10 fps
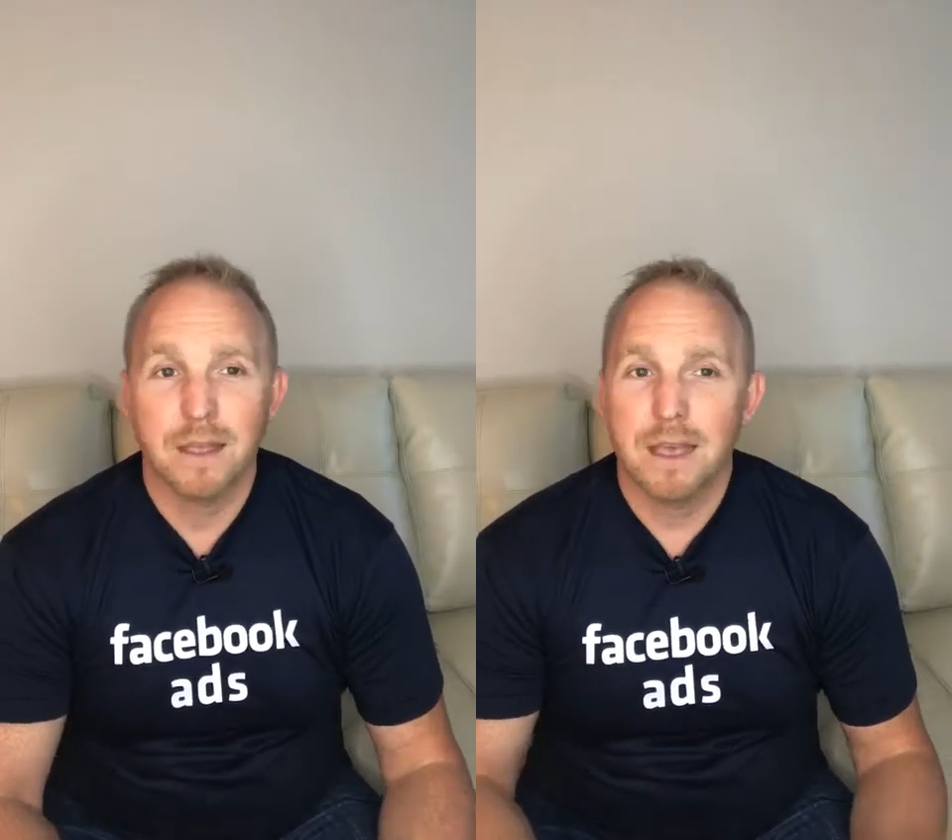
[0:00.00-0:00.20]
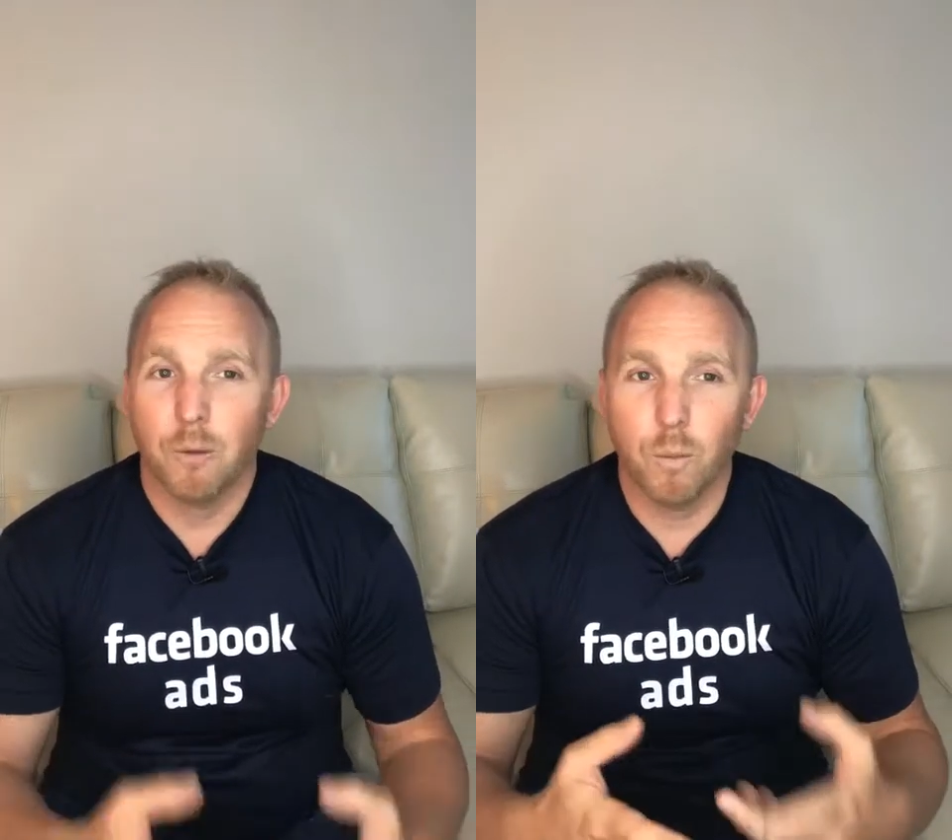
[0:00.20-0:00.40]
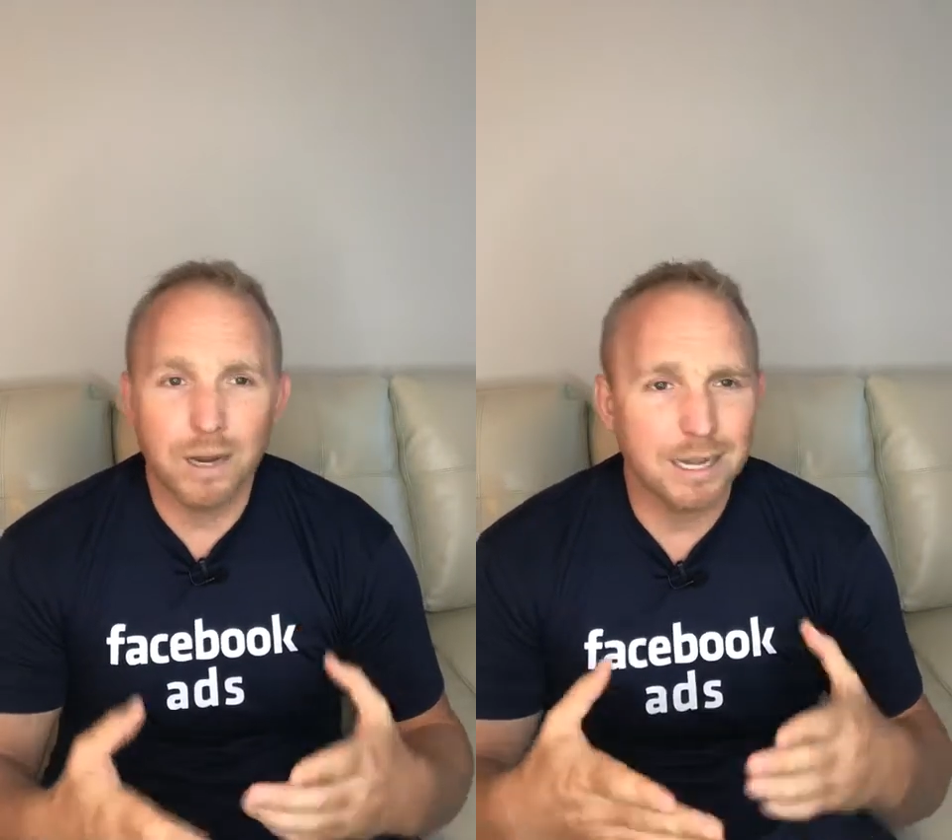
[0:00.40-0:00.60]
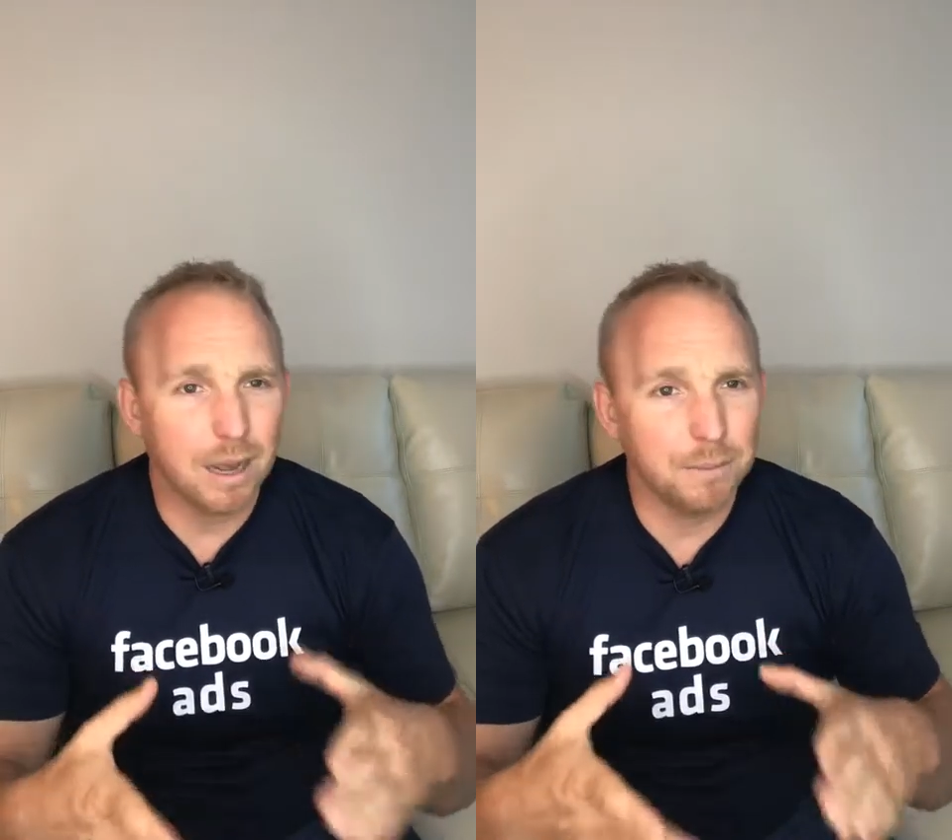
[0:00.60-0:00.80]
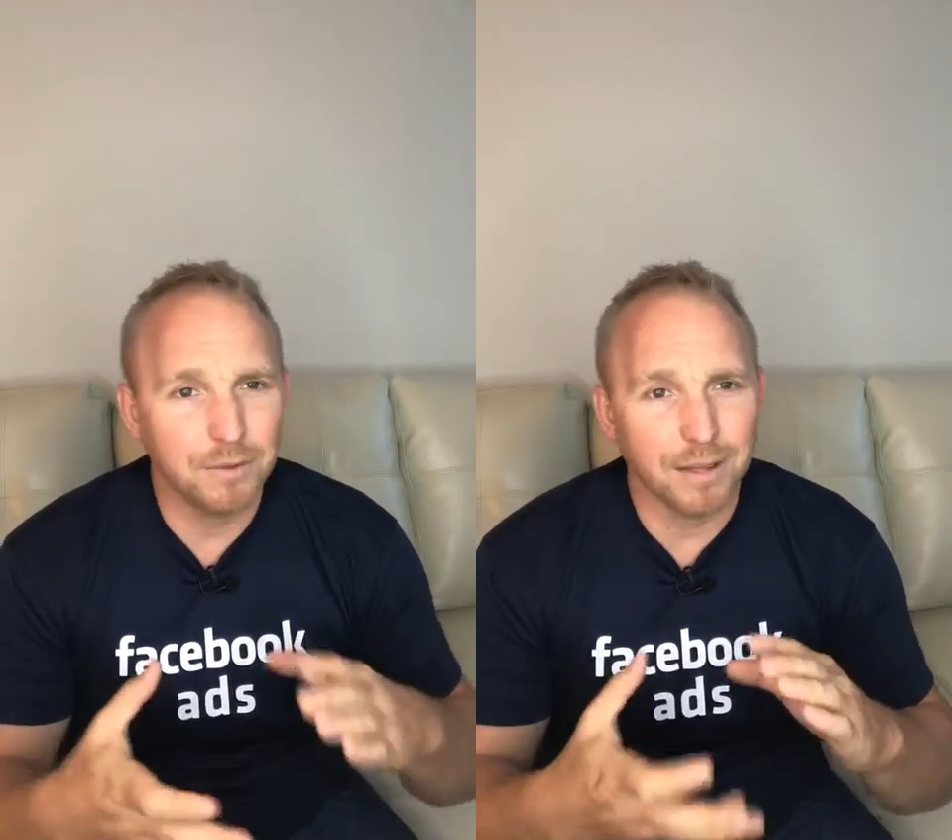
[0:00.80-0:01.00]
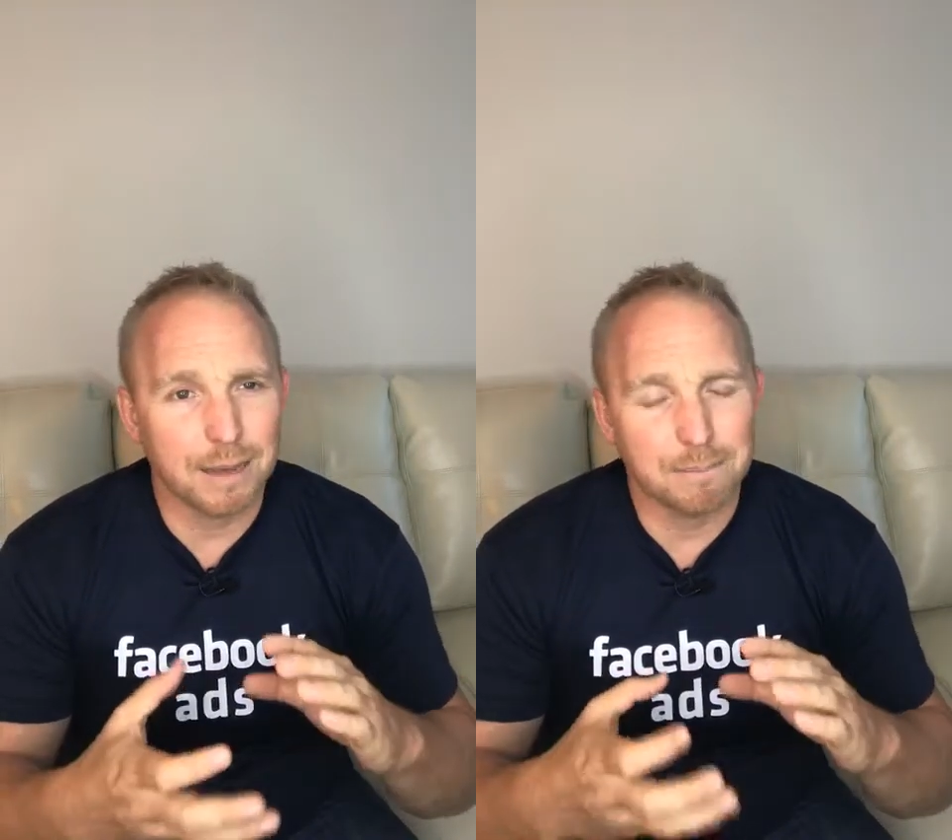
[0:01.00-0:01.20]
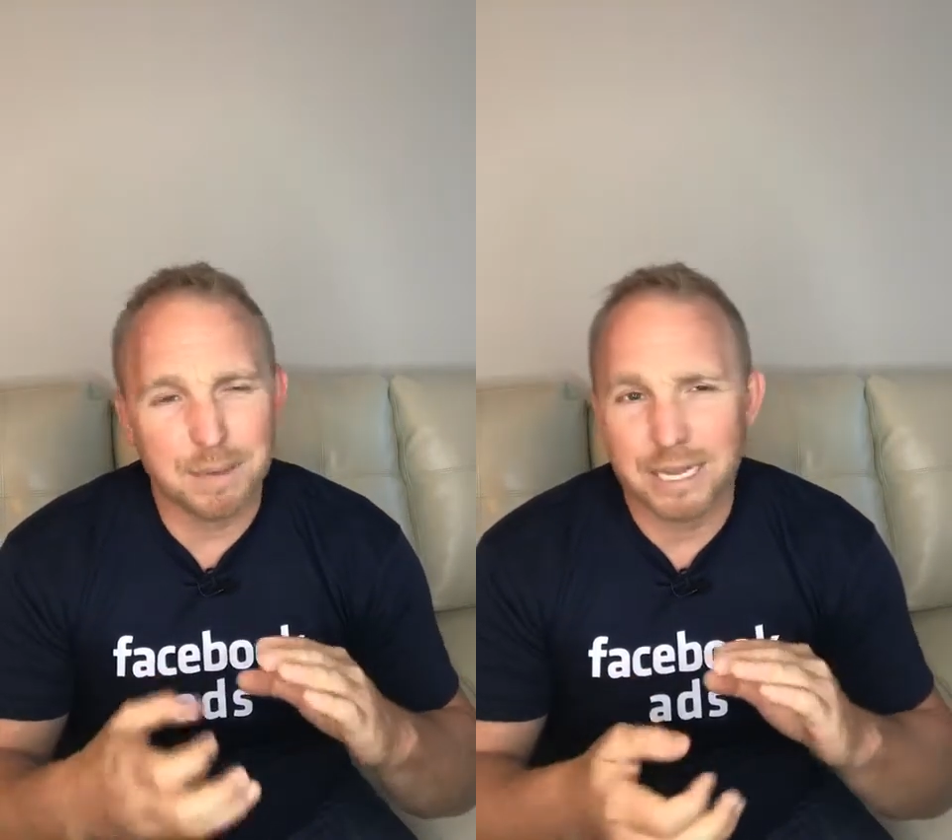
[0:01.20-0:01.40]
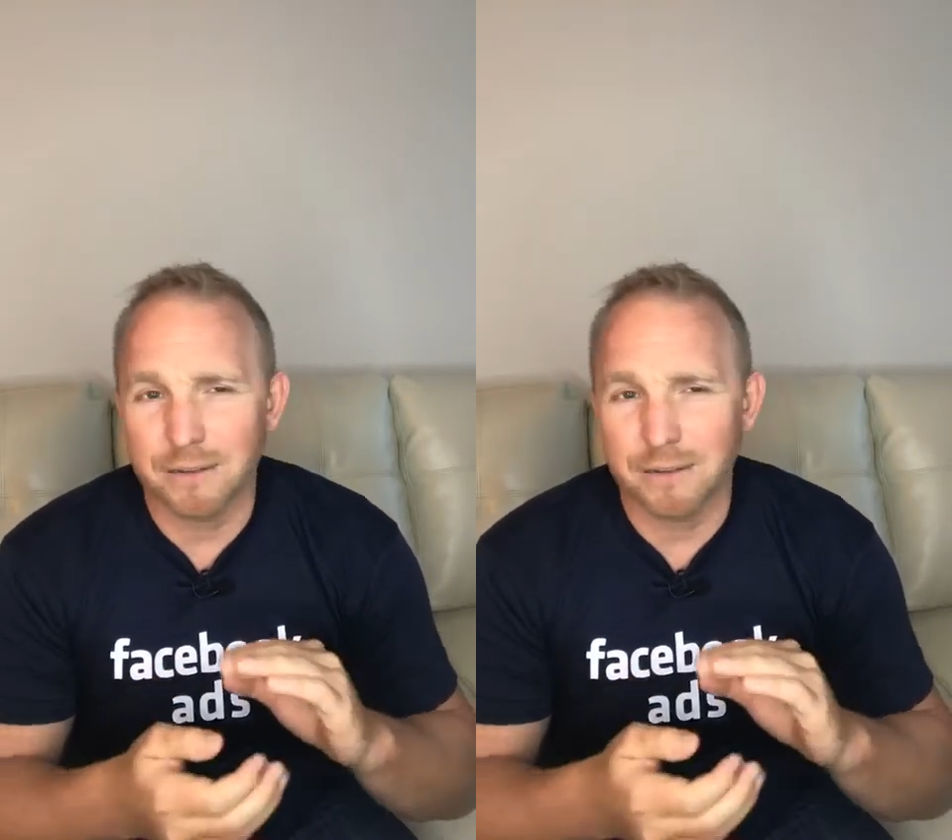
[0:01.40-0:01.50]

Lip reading: when it comes to like being